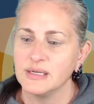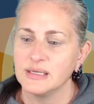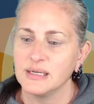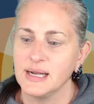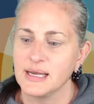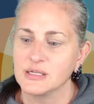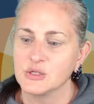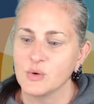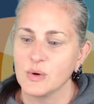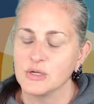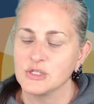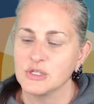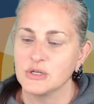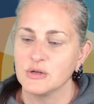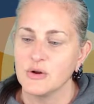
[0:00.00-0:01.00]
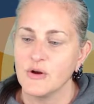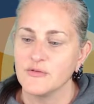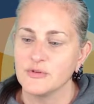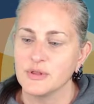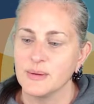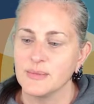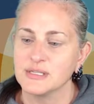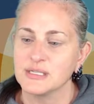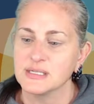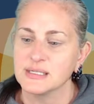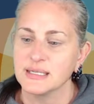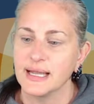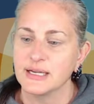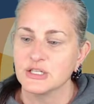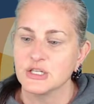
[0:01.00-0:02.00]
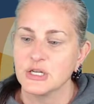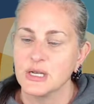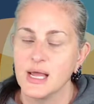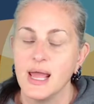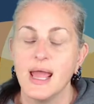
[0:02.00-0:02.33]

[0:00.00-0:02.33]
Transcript: the next question and offer them as a selection.